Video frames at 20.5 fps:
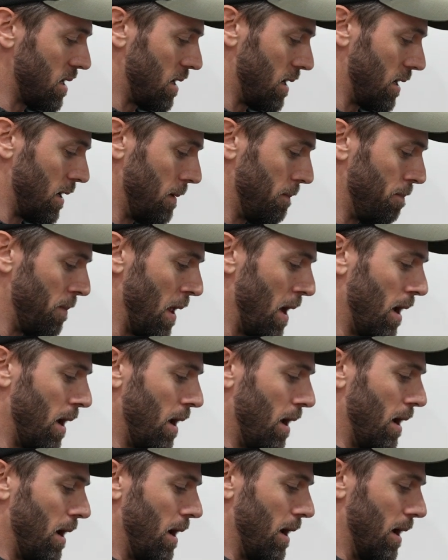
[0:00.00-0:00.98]
Um,
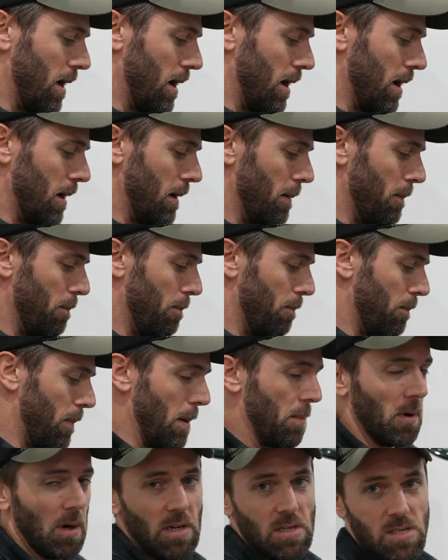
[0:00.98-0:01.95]
uh,
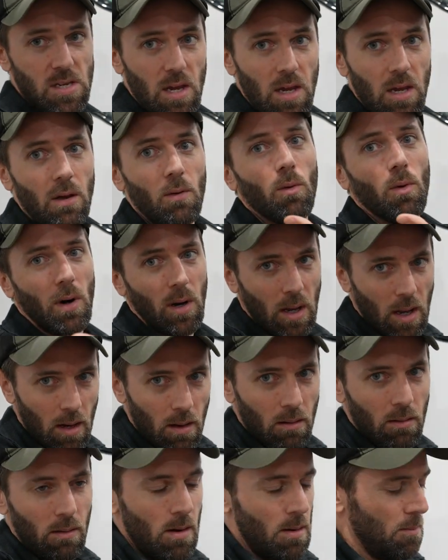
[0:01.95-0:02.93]
my buddy Z, or
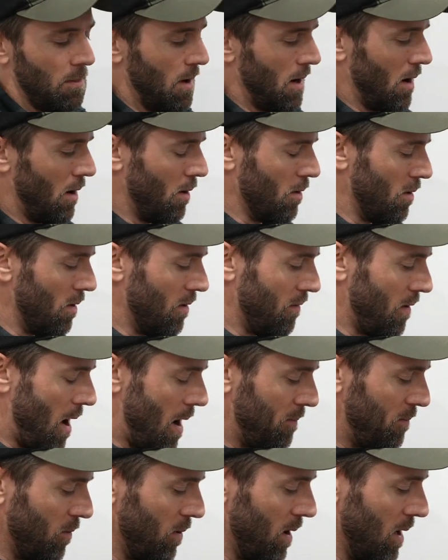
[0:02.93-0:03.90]
again, uh, owner of
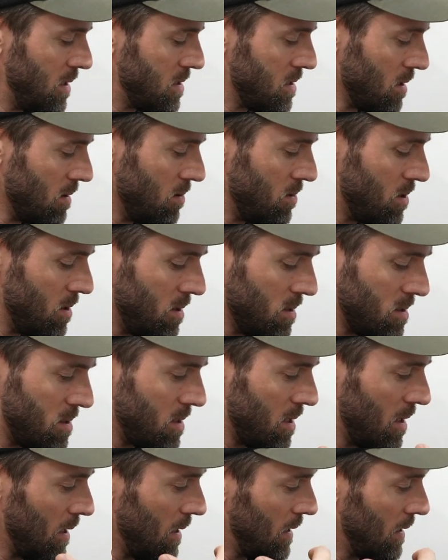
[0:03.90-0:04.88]
OpFor Night
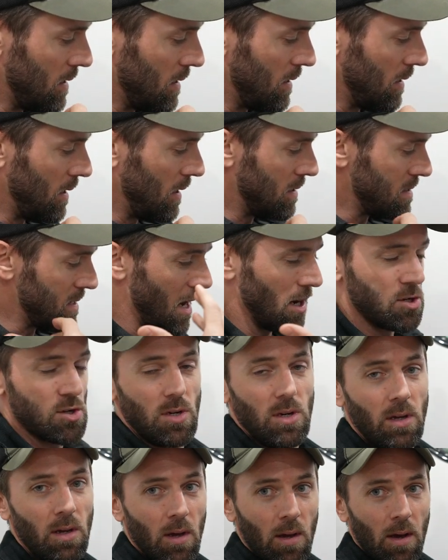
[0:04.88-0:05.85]
Solutions, uh, is
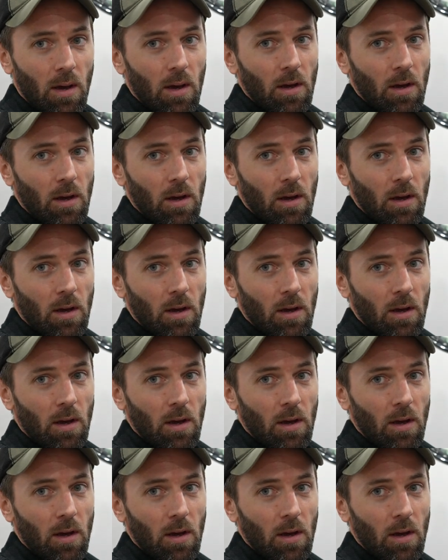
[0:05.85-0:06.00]
actually